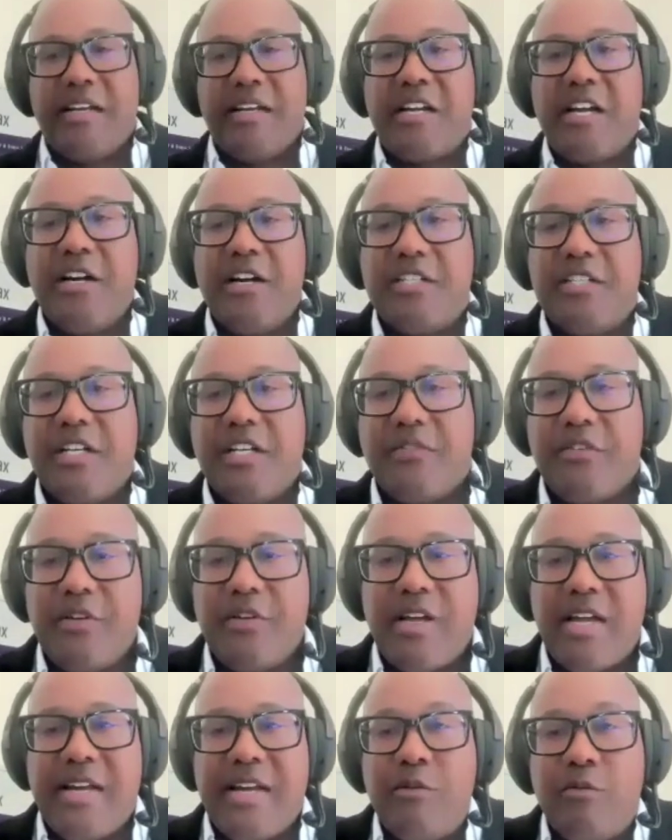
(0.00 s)
I encourage
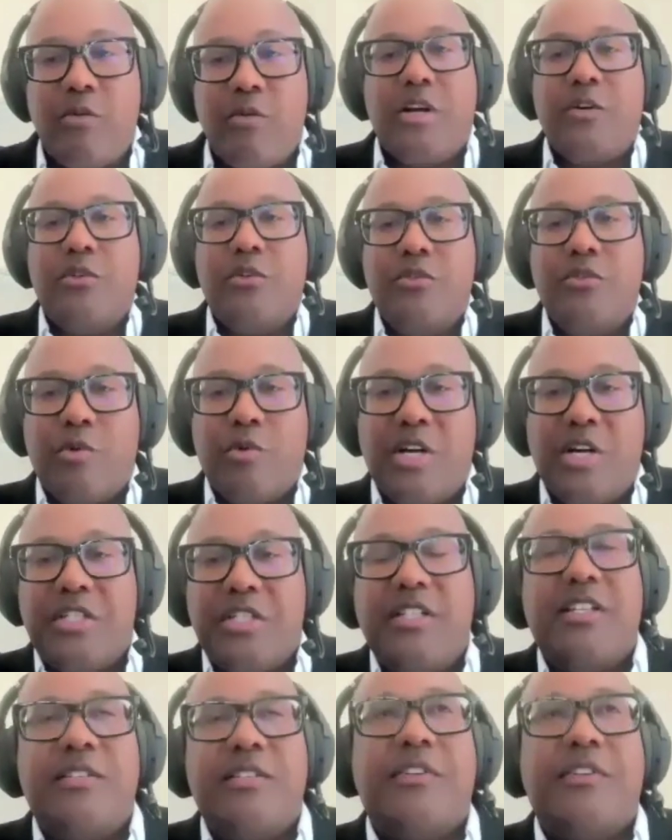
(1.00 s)
anyone who's
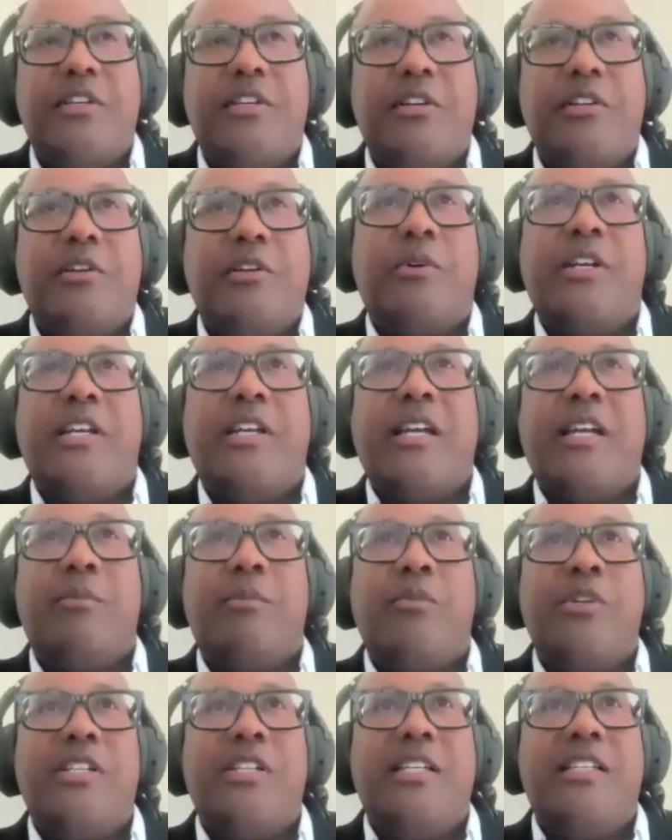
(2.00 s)
watching this video and they want to get
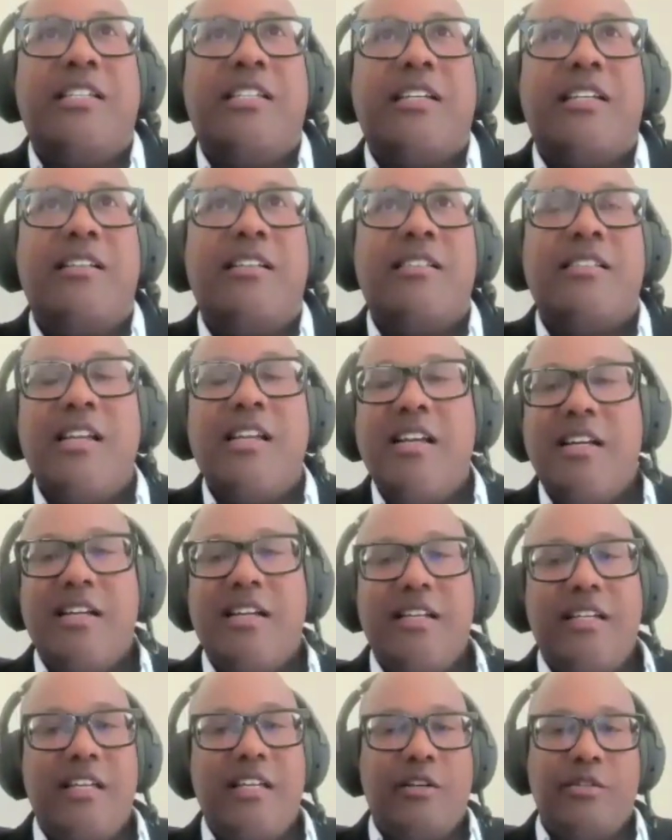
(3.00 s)
more details,
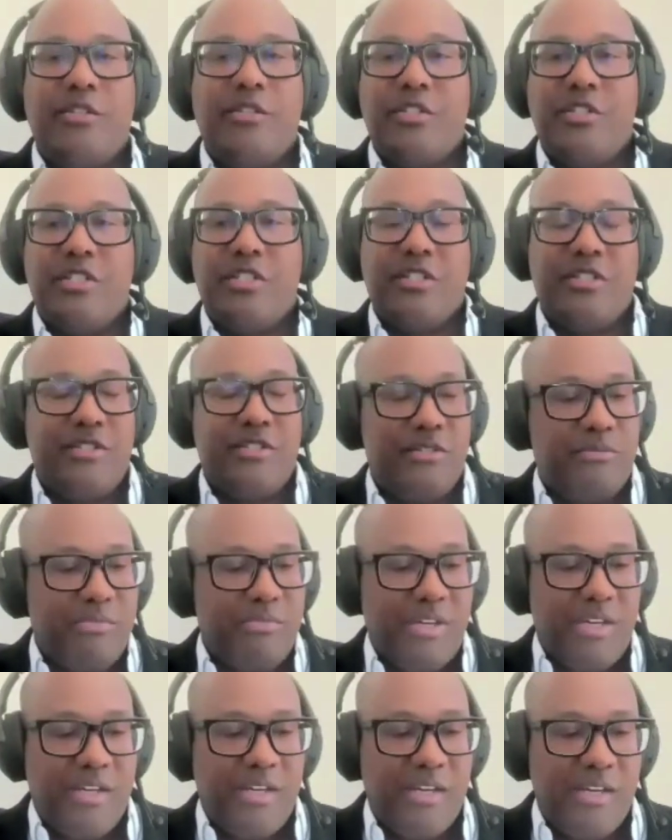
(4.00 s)
to just
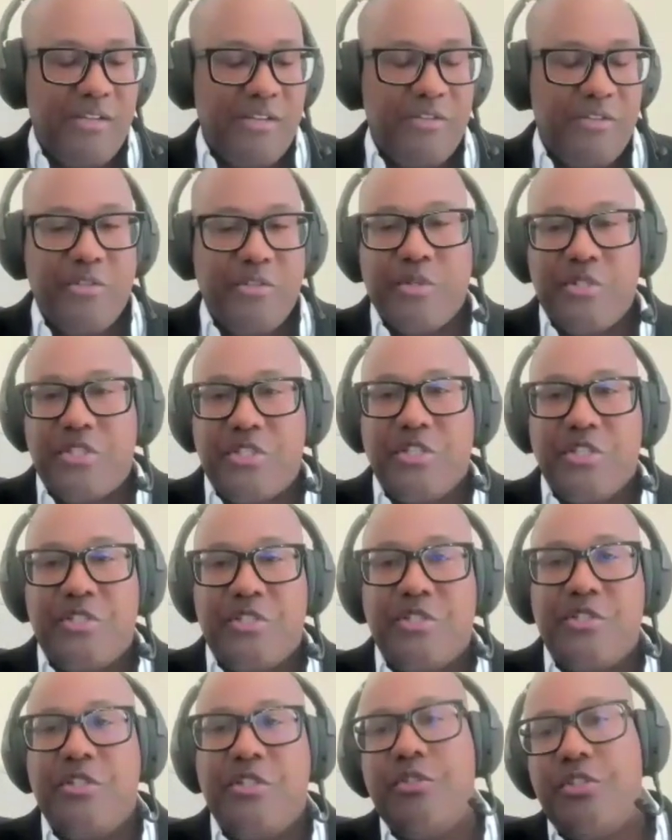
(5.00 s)
do a
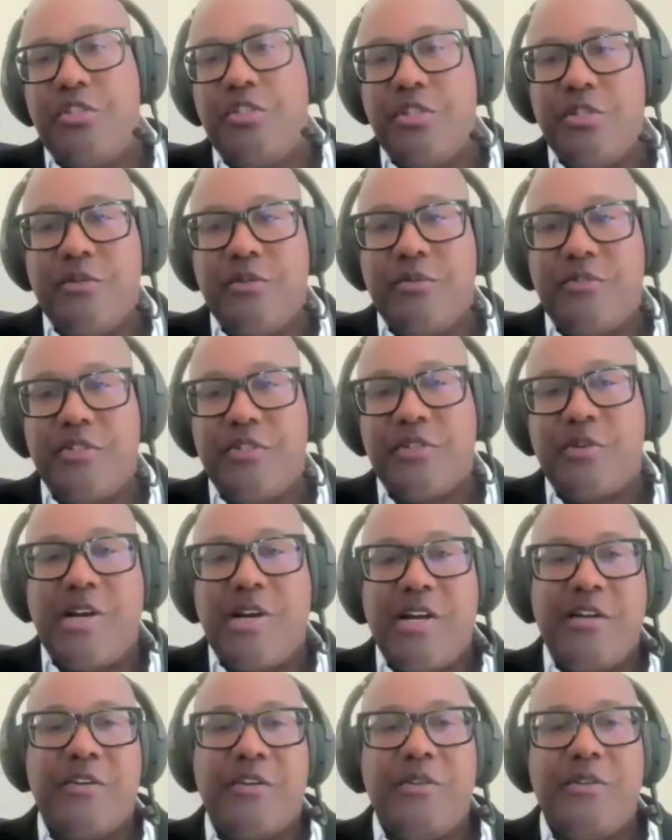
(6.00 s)
search on YouTube for
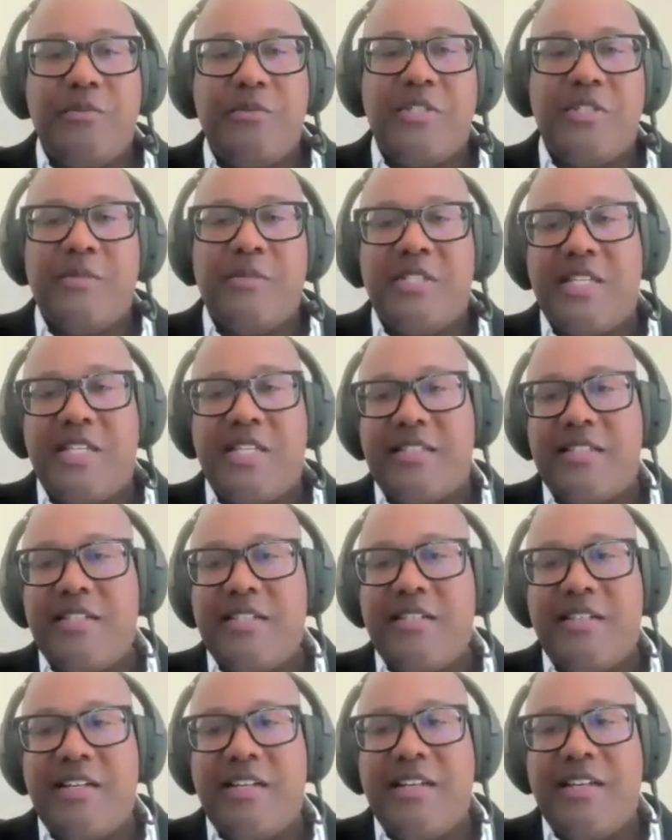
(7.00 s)
Squad Group, Jimmy
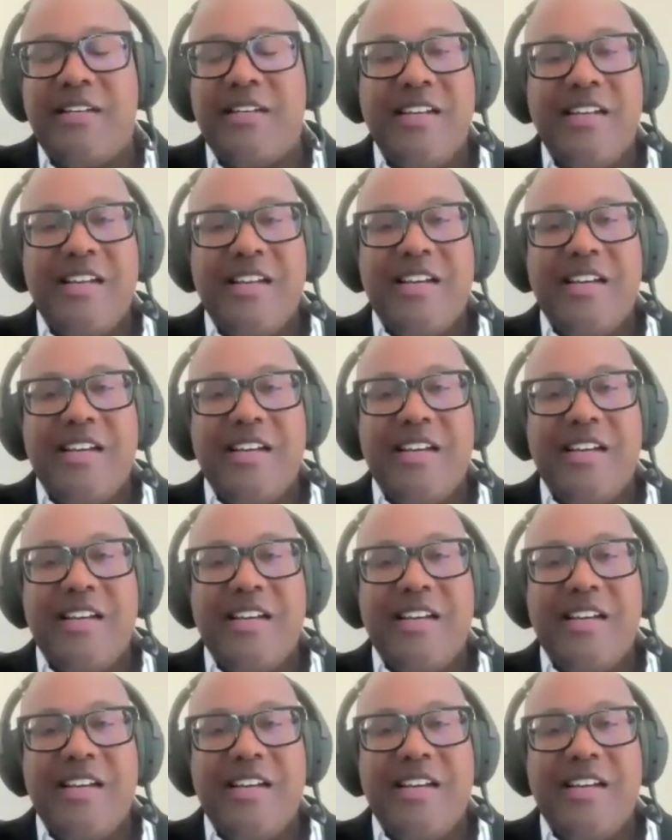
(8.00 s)
Sexton, and